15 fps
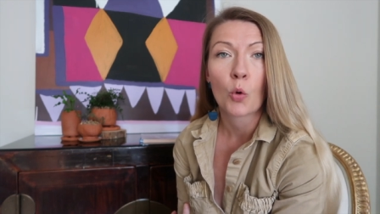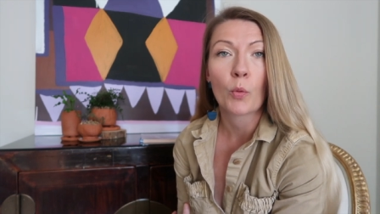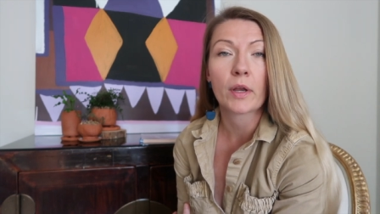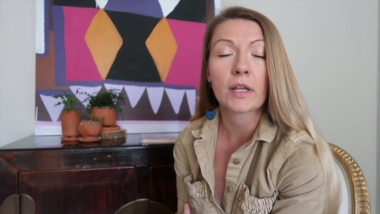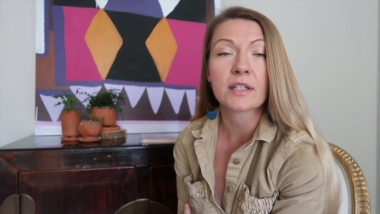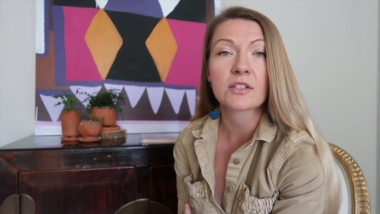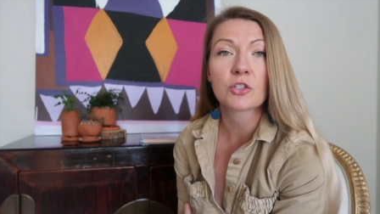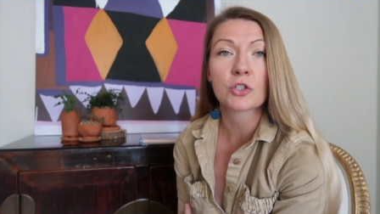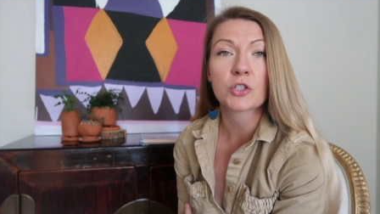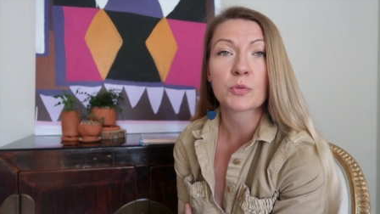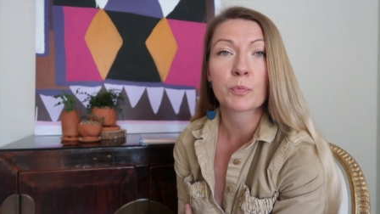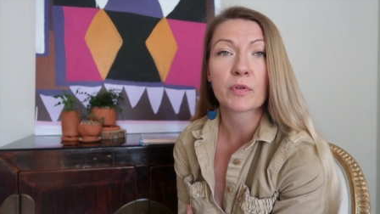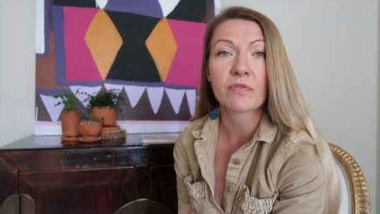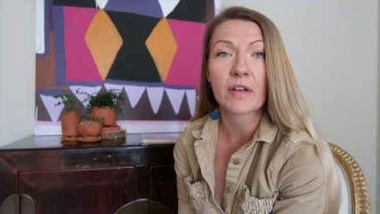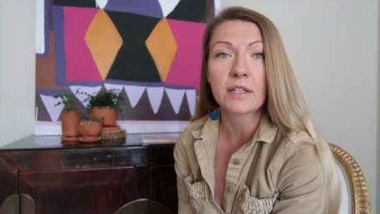when it starts
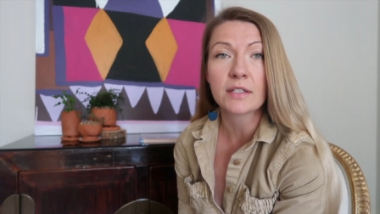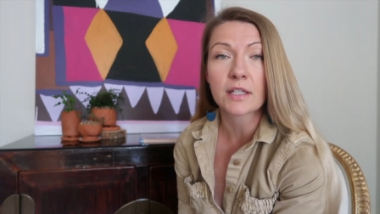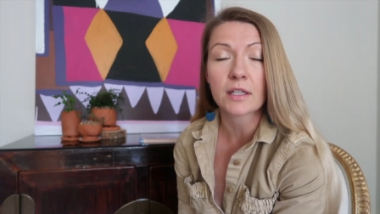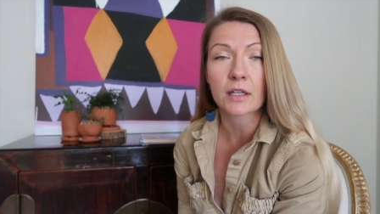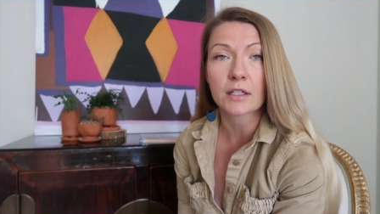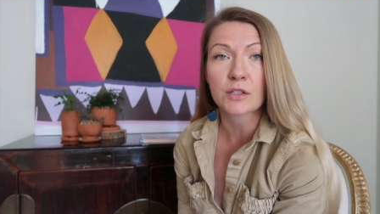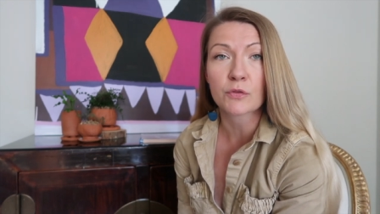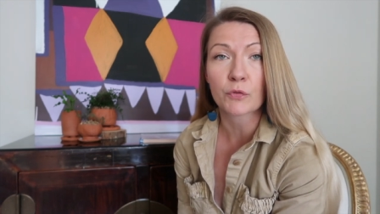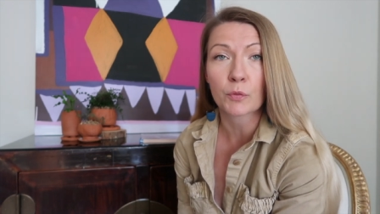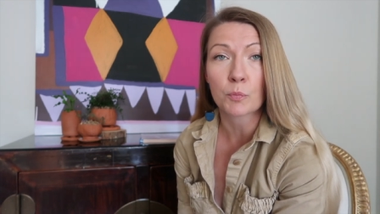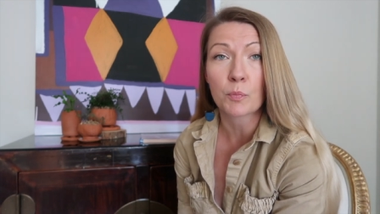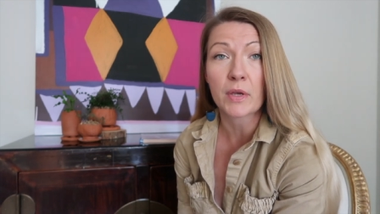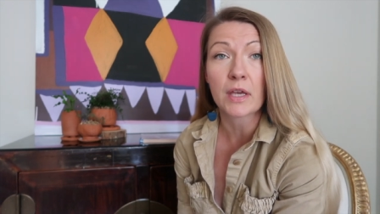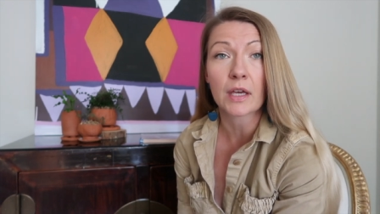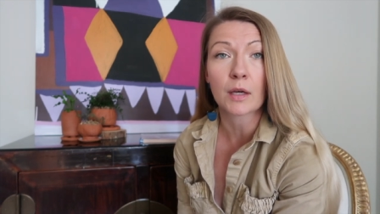preventing us
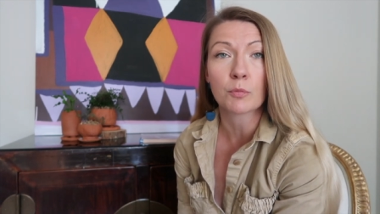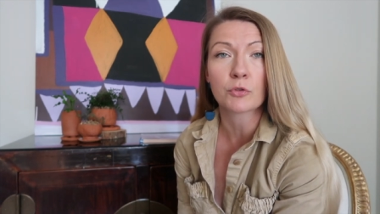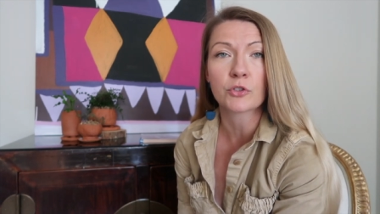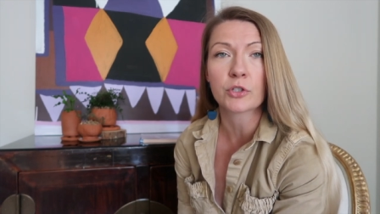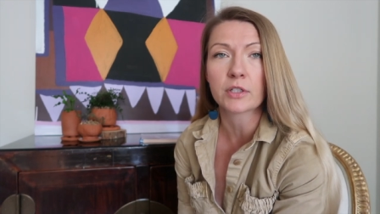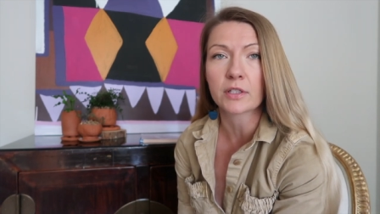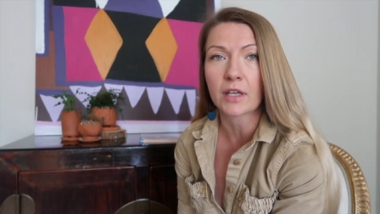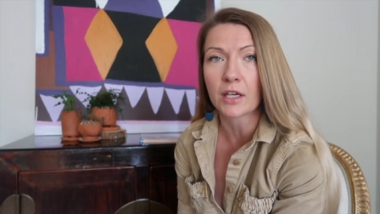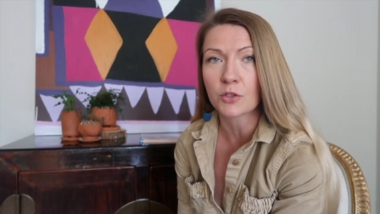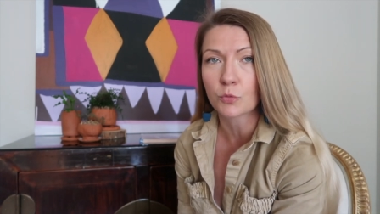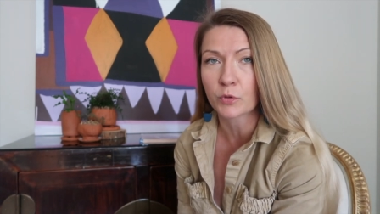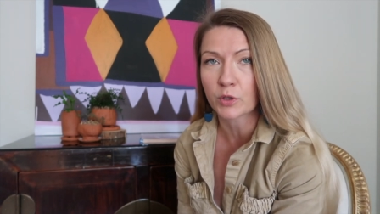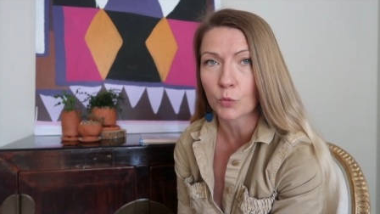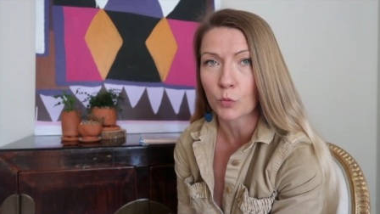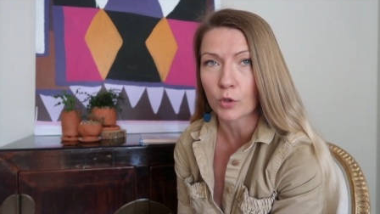from being able to engage
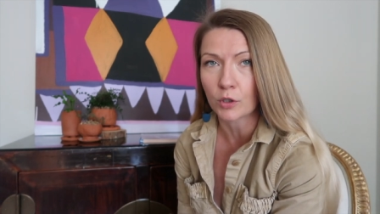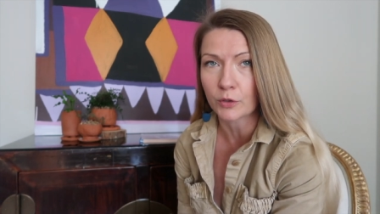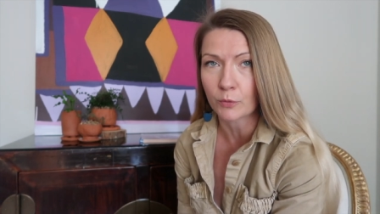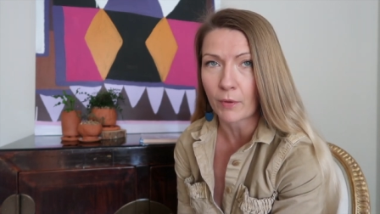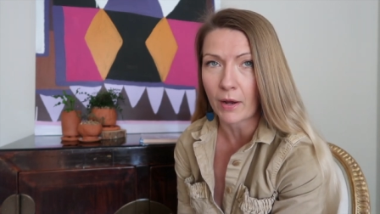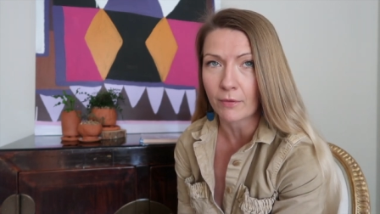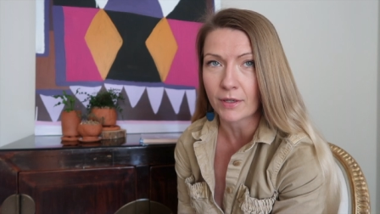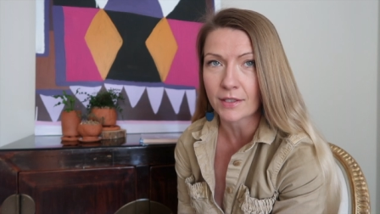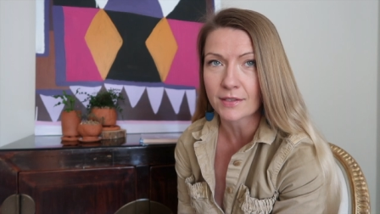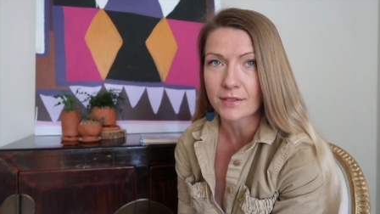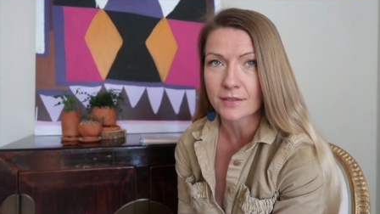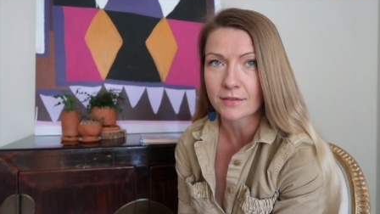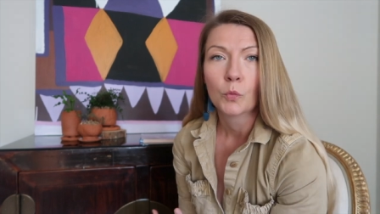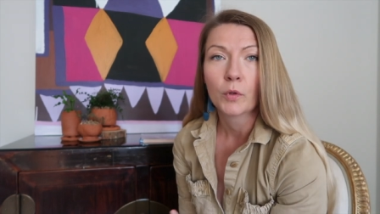with the world around us.